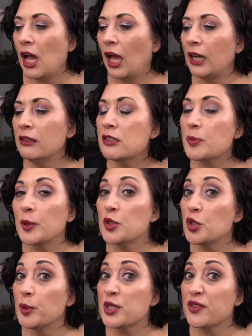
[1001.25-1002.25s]
I don't smell
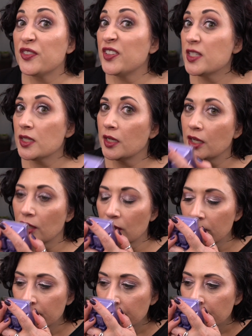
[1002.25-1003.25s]
too much fizz in here.